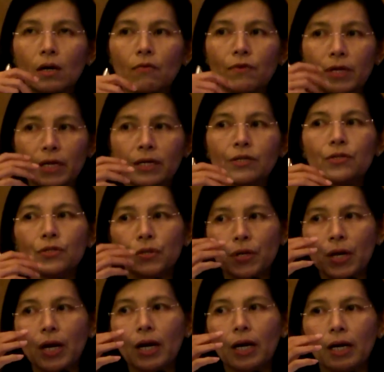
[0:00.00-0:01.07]
we can
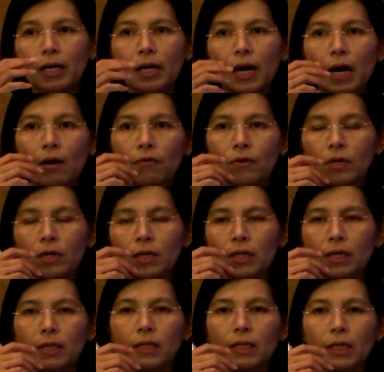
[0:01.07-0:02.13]
share
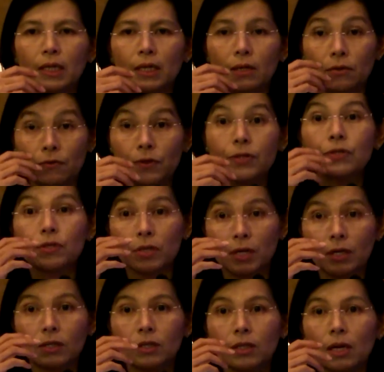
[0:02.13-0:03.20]
our
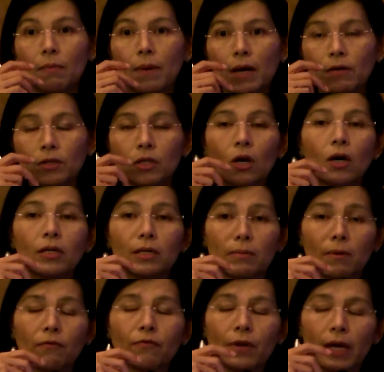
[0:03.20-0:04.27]
research about the continuum
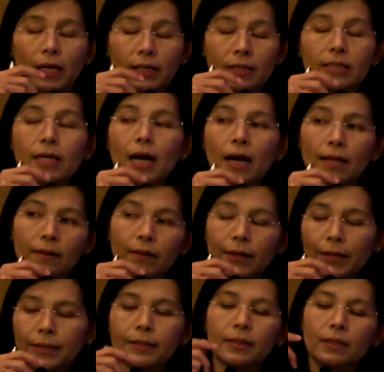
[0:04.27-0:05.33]
of care in
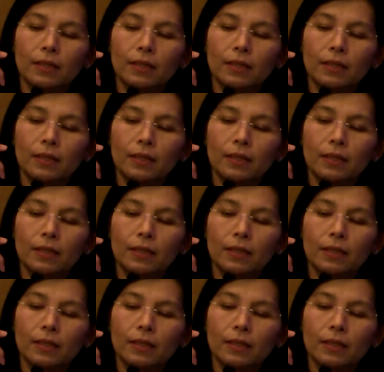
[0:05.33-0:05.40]
Thailand.